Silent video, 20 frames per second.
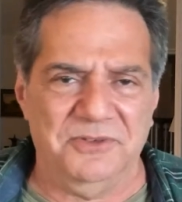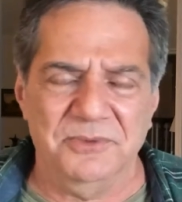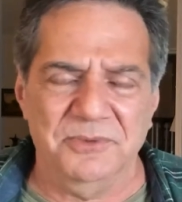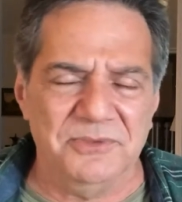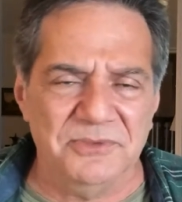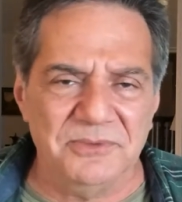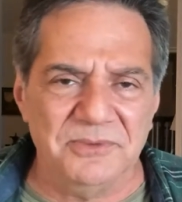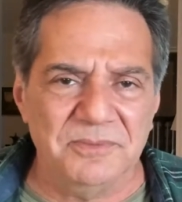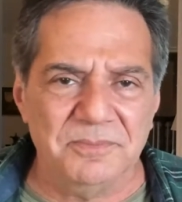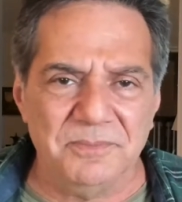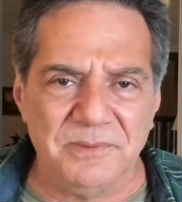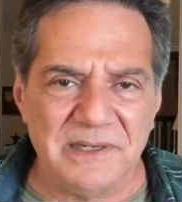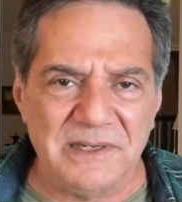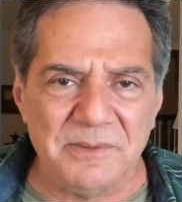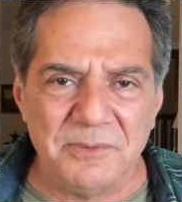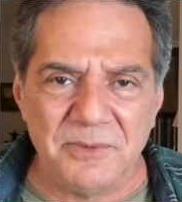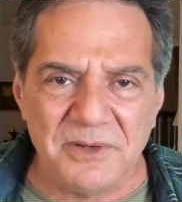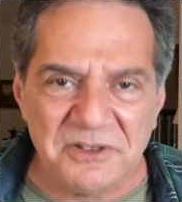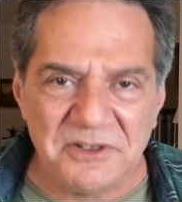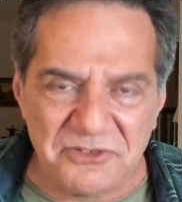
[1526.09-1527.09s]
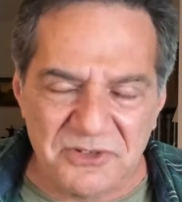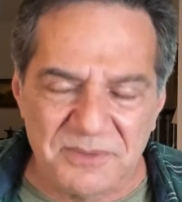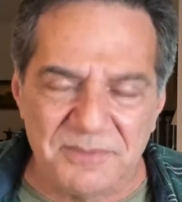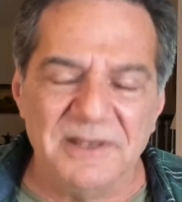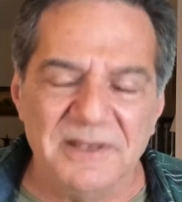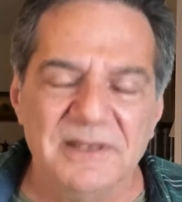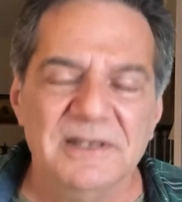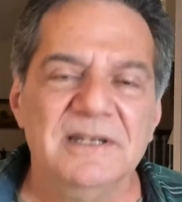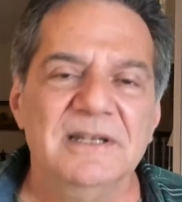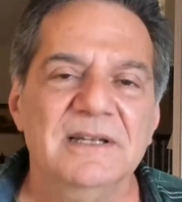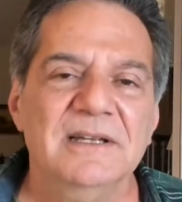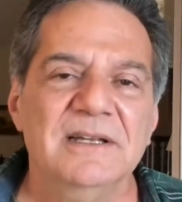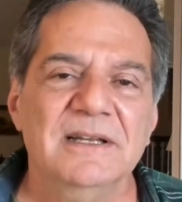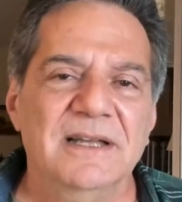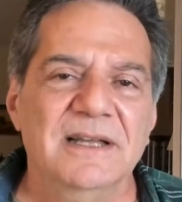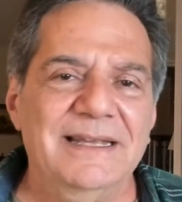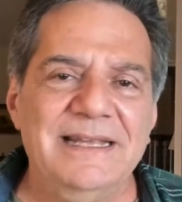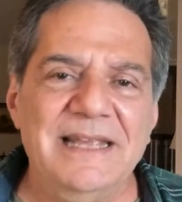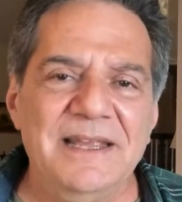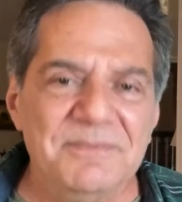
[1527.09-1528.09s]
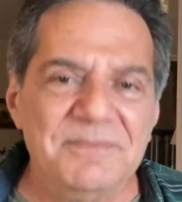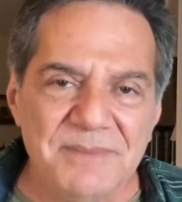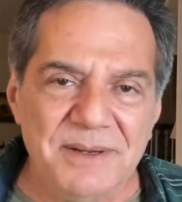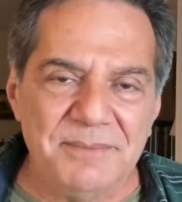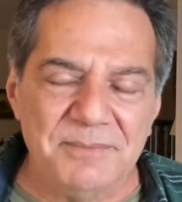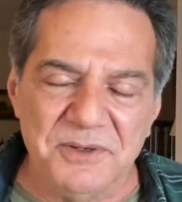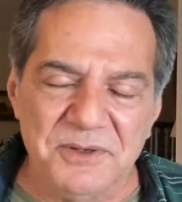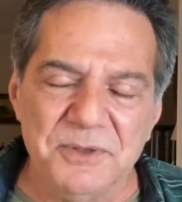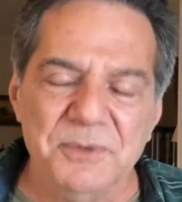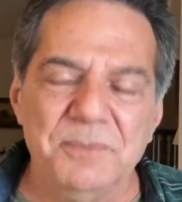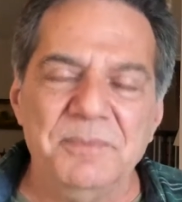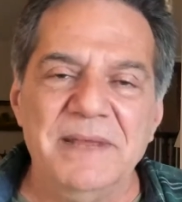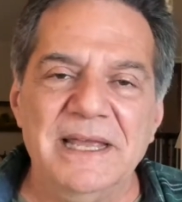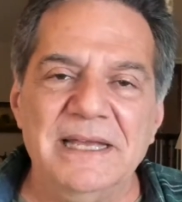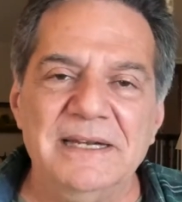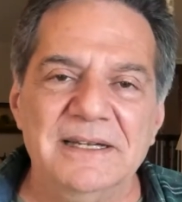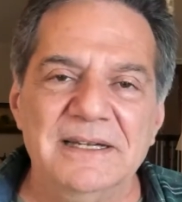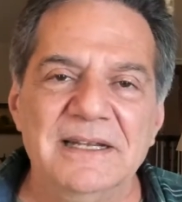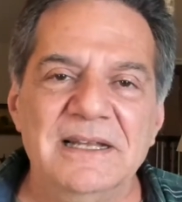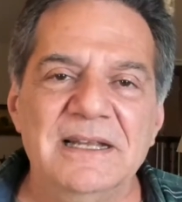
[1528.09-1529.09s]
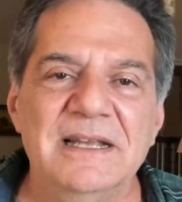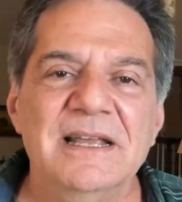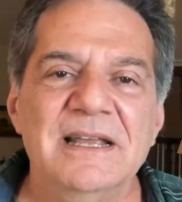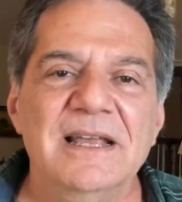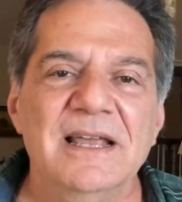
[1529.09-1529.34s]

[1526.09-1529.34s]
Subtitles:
It was pretty reasonable. I can't remember who made it.